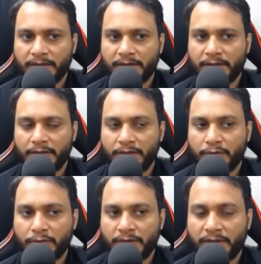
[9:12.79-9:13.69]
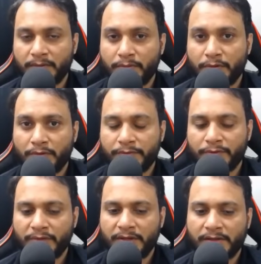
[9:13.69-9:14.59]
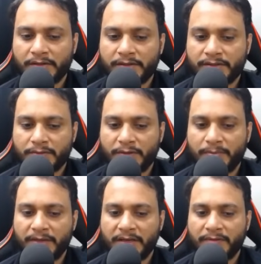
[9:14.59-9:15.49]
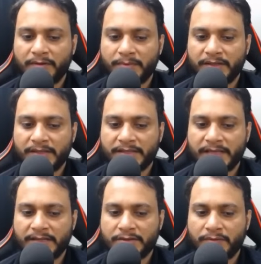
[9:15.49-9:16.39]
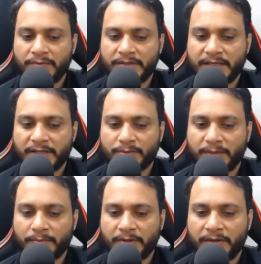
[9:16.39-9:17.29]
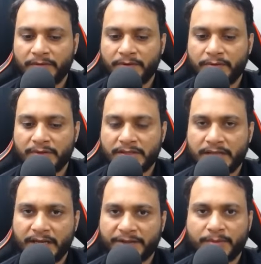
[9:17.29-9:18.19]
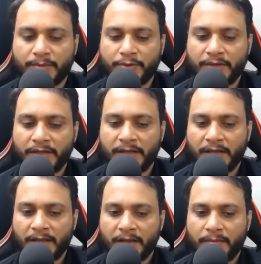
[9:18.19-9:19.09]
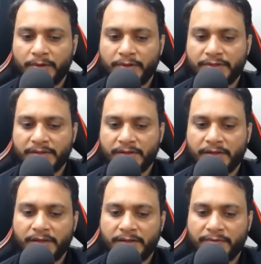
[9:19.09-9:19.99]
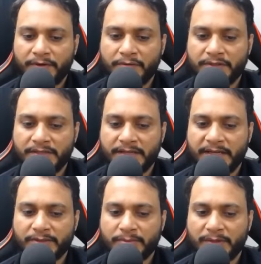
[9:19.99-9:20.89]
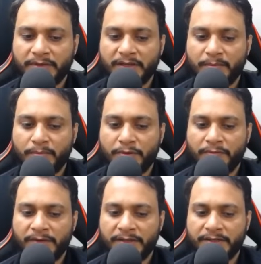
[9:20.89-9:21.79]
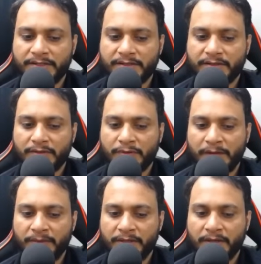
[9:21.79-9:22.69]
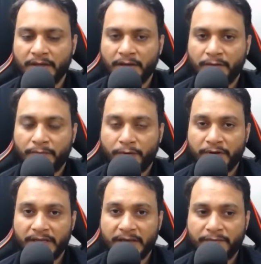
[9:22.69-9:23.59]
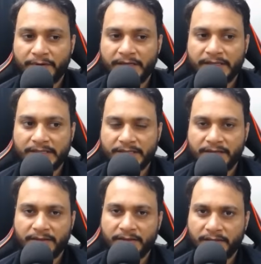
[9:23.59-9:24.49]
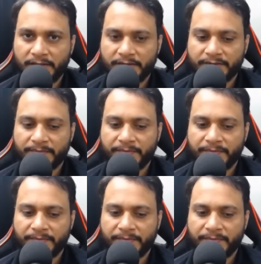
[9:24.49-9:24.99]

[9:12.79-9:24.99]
the total number of unique colors will be given by the size of this hash map, color frequency hash map, okay? Because in the color frequency hash map, the number of entries here will be for every distinct color.